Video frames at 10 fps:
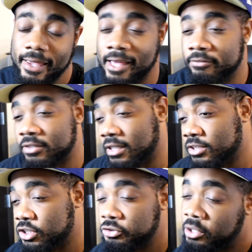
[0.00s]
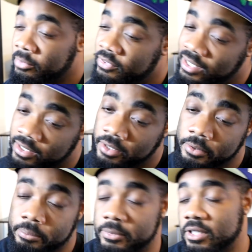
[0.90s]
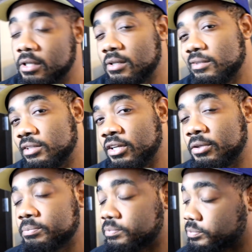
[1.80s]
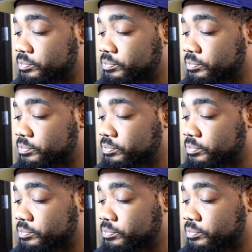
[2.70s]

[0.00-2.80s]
have another stream of income, you know?